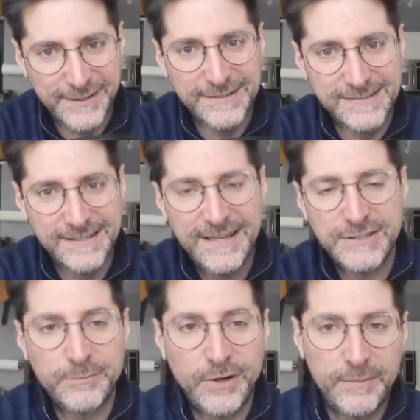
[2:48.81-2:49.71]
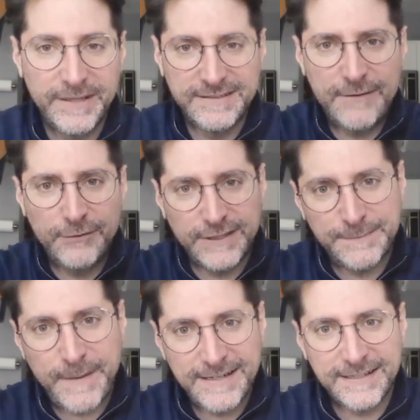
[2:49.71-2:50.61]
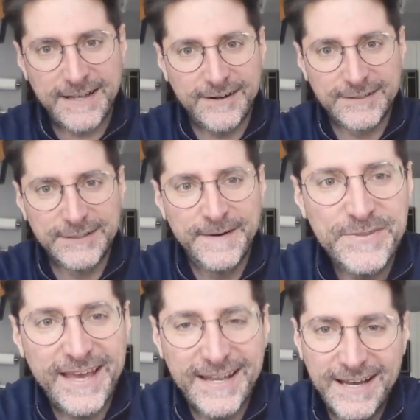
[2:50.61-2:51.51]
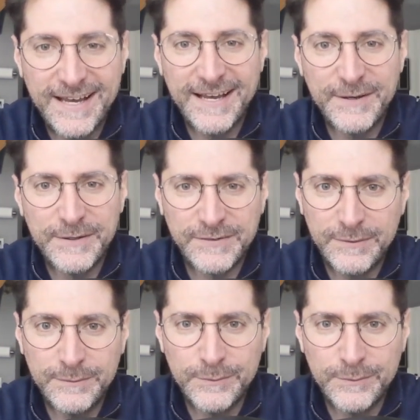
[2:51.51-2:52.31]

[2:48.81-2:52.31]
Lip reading: his Jim Broadbent's ever-expanding character, that is like,